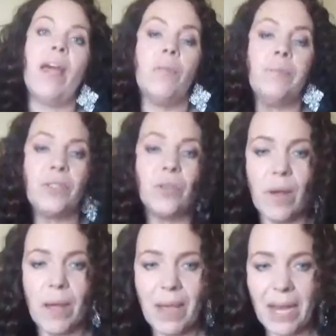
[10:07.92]
some help
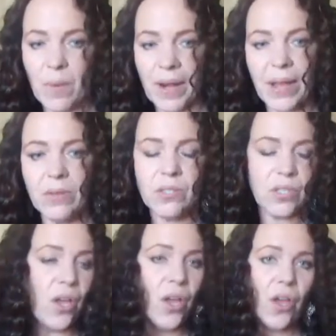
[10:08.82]
to anyone
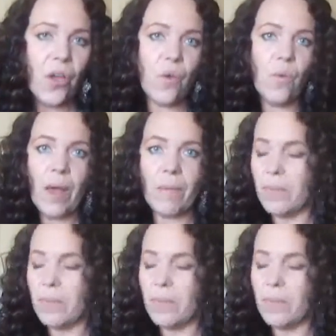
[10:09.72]
else who